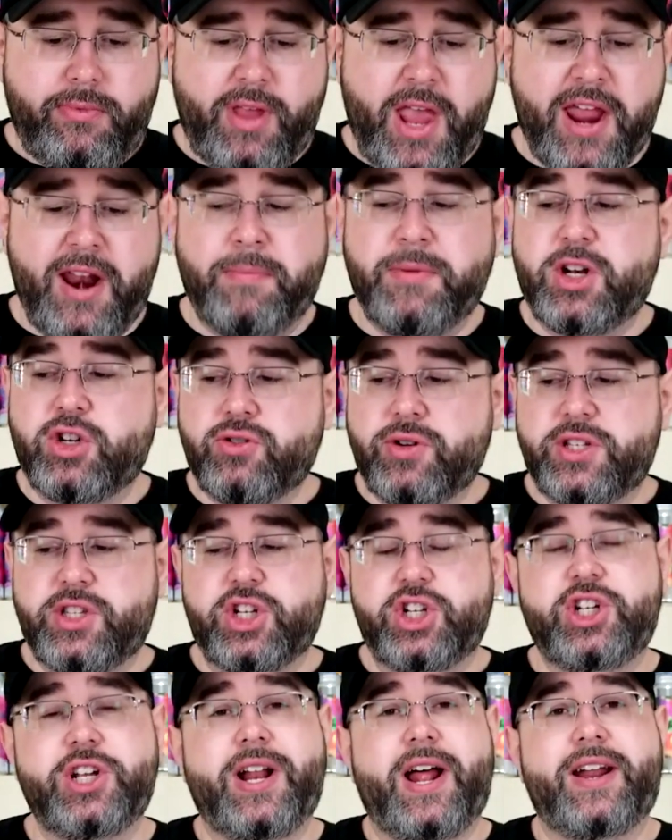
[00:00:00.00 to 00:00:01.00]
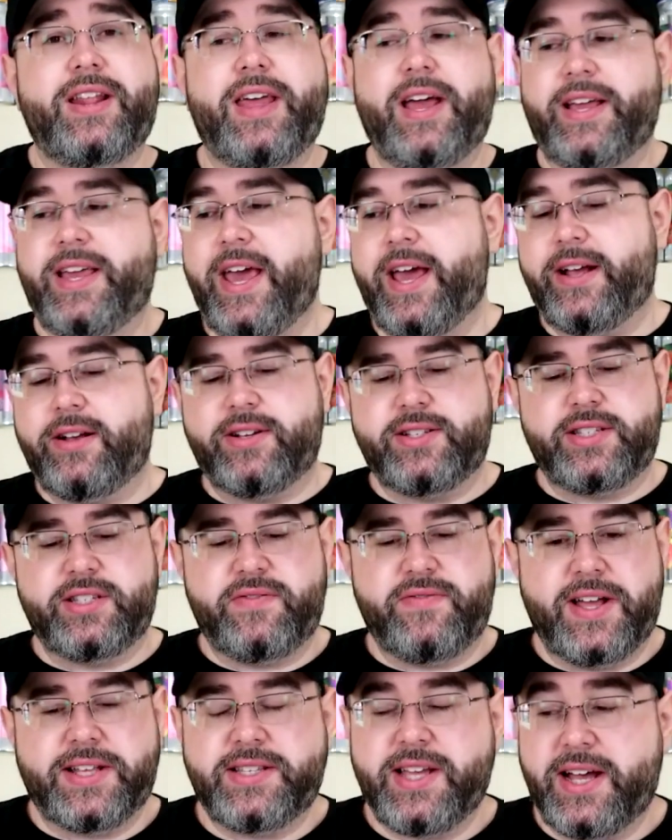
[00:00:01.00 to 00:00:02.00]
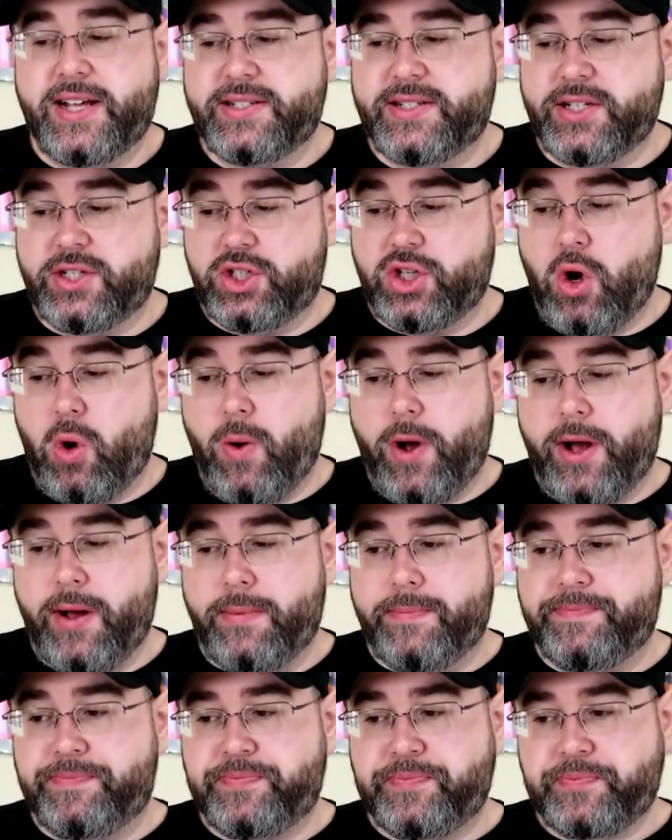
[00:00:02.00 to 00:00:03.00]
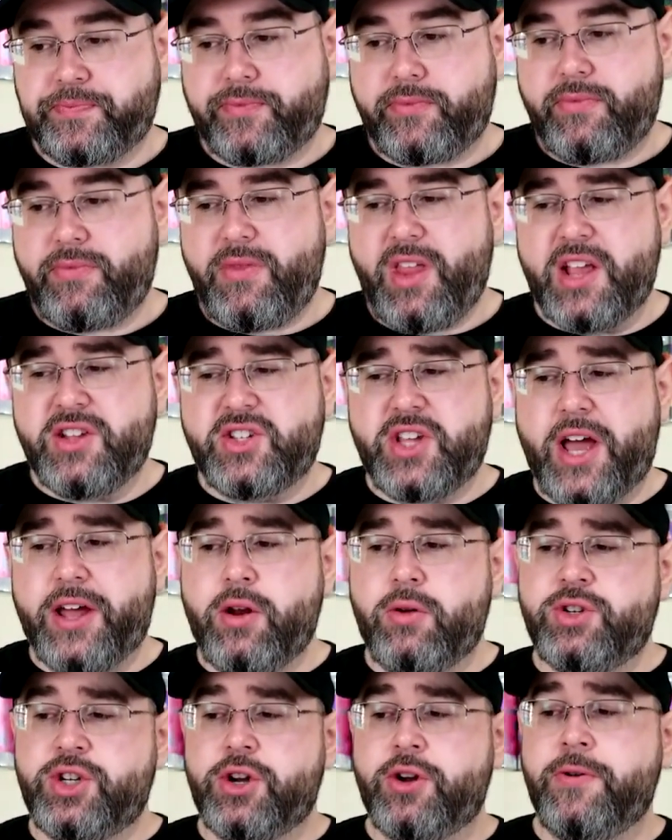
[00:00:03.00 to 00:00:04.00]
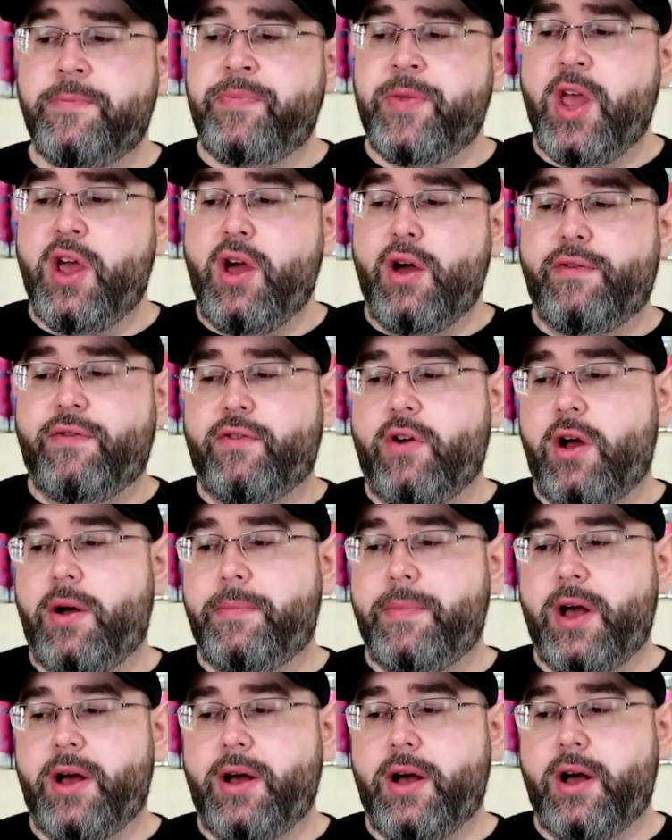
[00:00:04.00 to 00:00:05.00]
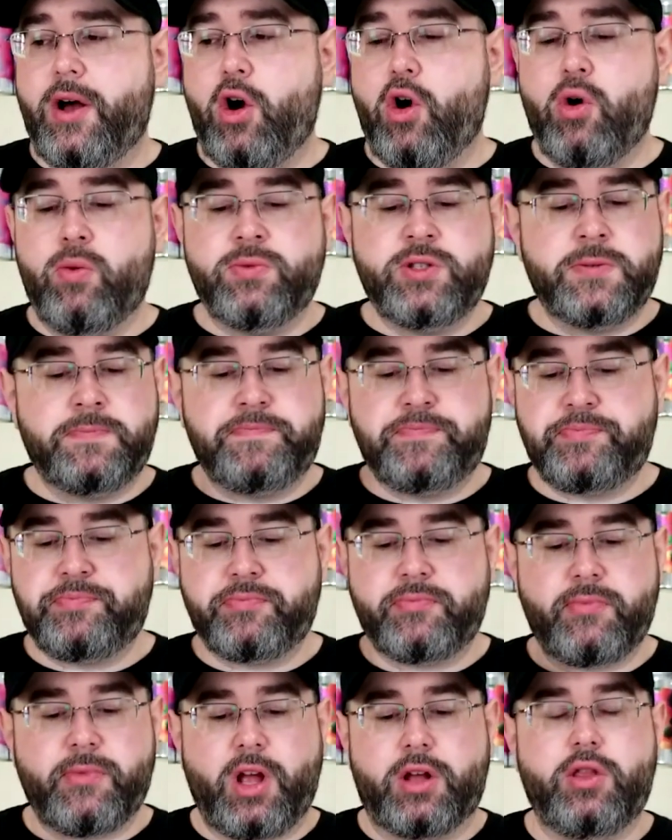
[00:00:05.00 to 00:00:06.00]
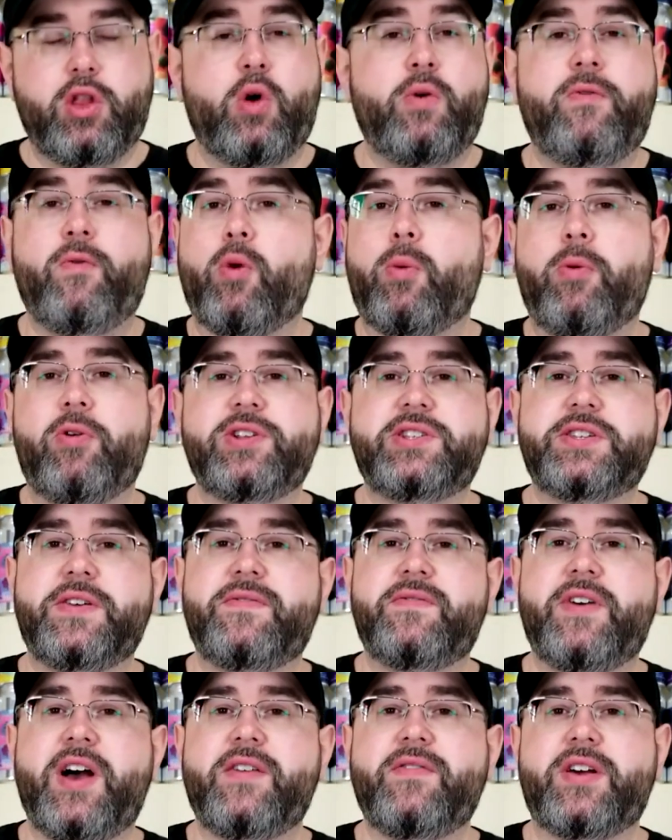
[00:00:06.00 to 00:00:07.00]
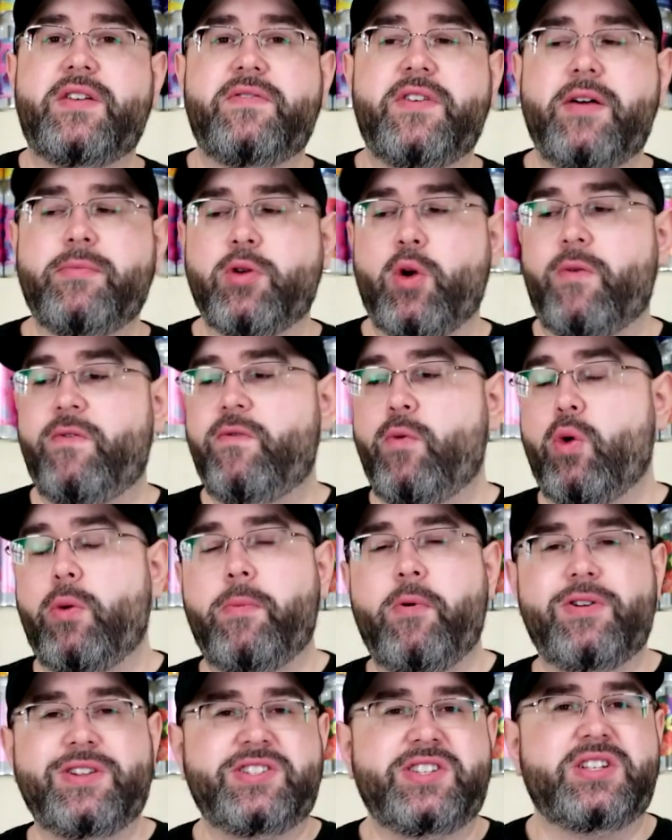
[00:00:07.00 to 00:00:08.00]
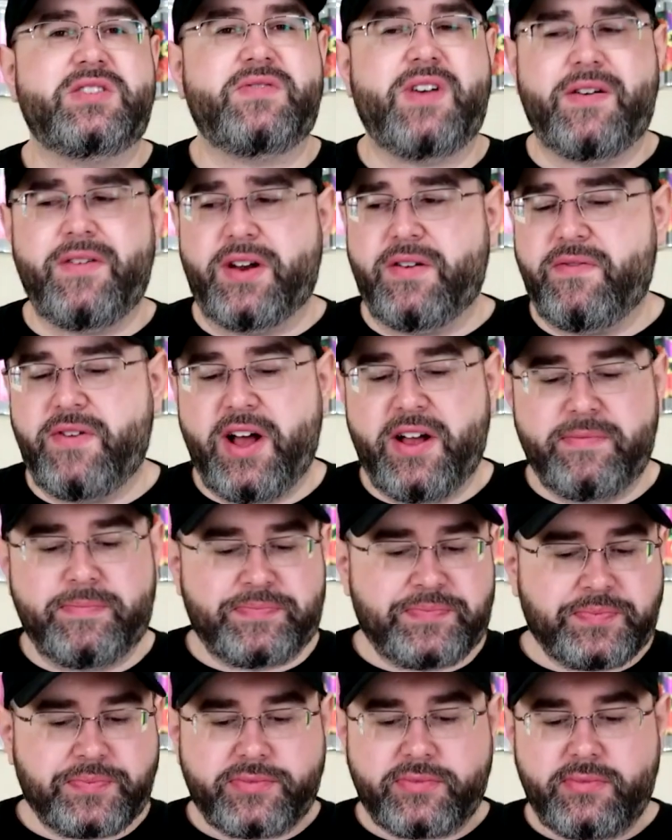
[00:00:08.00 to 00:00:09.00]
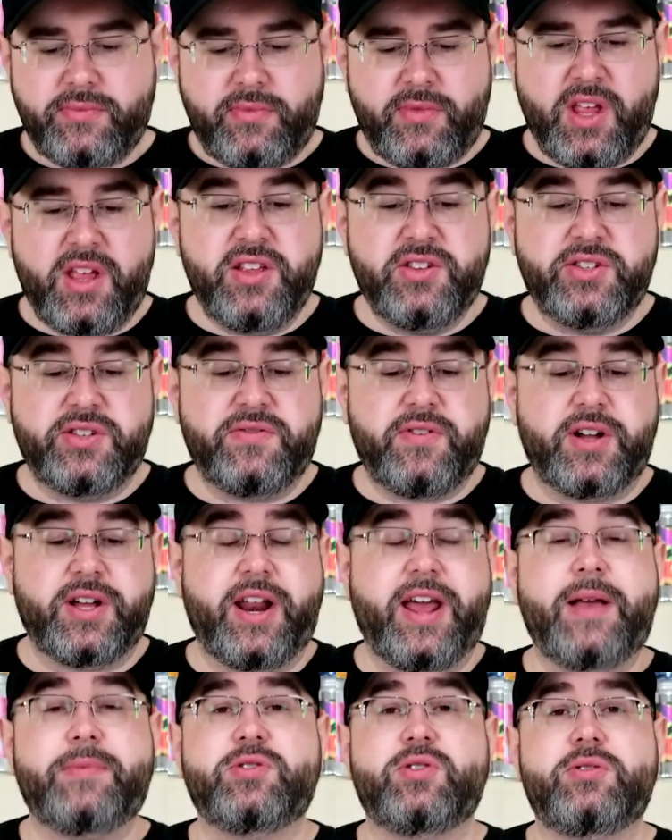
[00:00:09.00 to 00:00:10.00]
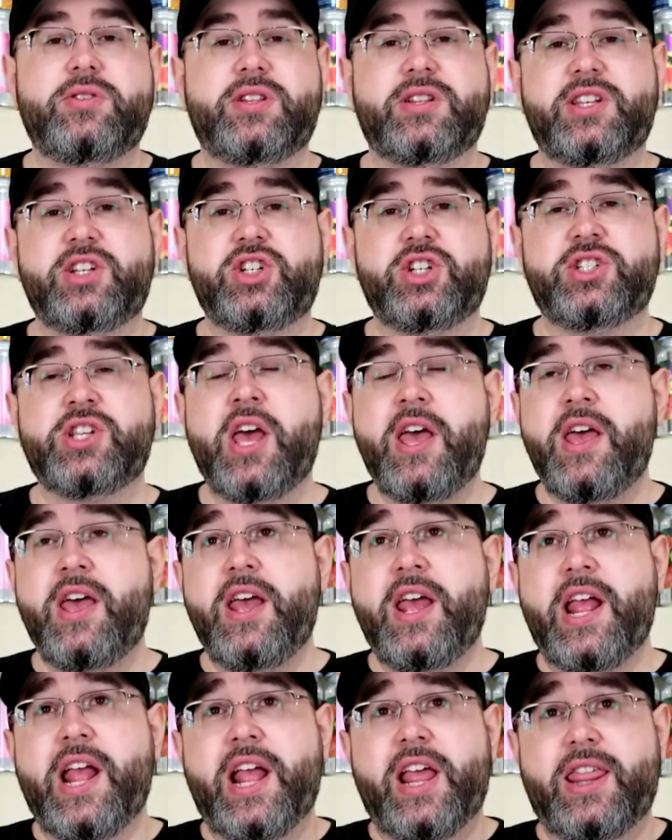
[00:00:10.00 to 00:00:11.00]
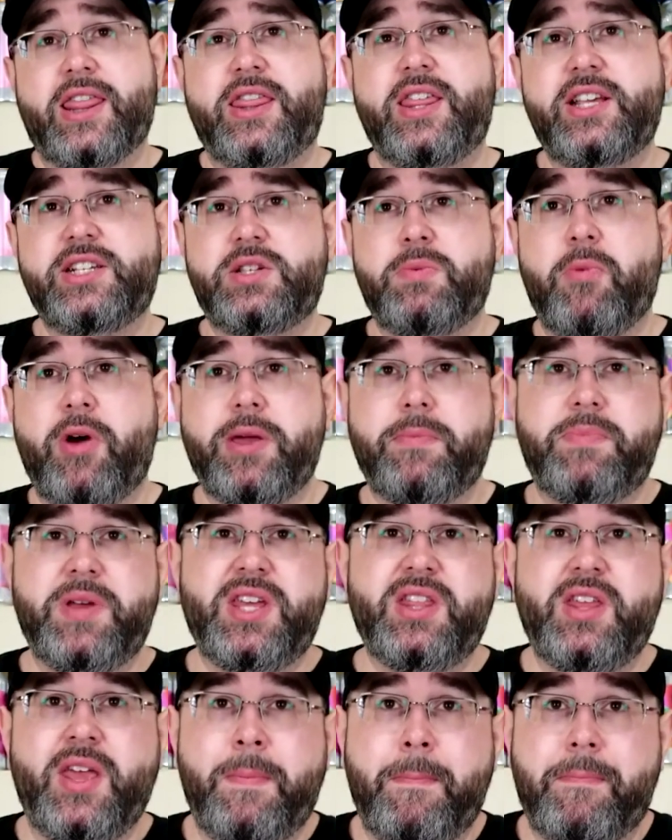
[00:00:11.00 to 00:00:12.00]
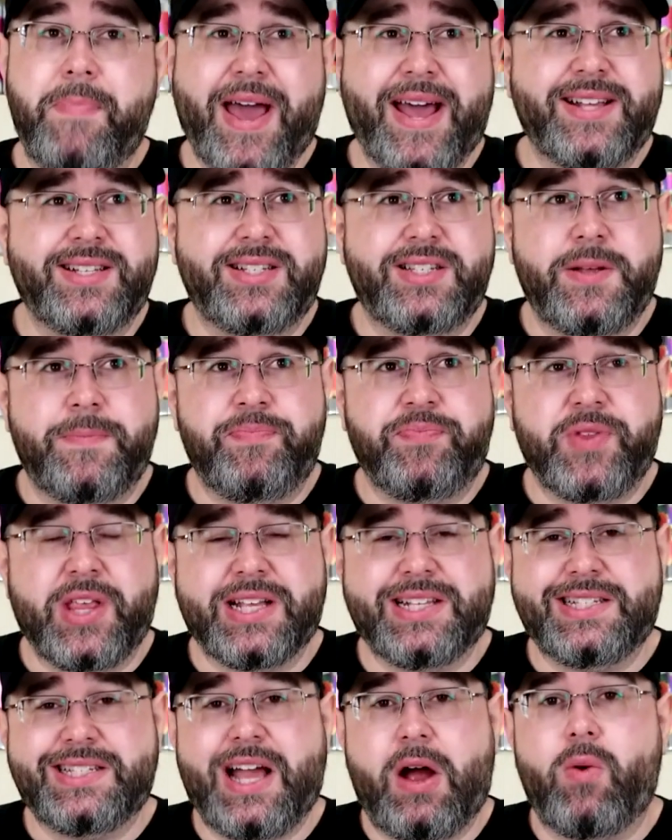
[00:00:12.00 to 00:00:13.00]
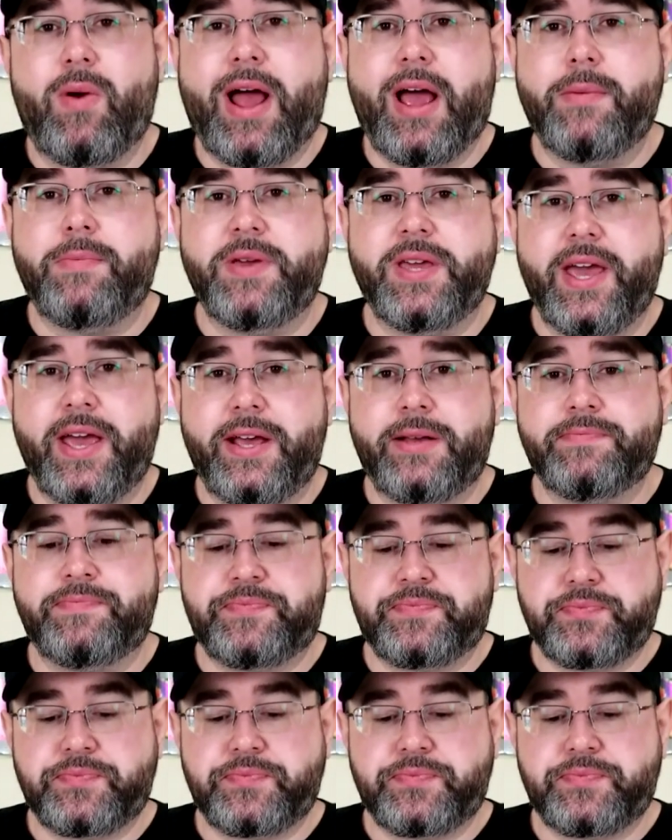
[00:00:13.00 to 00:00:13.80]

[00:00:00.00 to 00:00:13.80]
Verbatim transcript: And I'm going to drink the shit out of that can because it's fantastic. So Cynosure from HOMES, low 4.75 out of 5. I'm going to go 4.65 out of 5. This is fucking absolutely delicious. This might be the best sour IPA,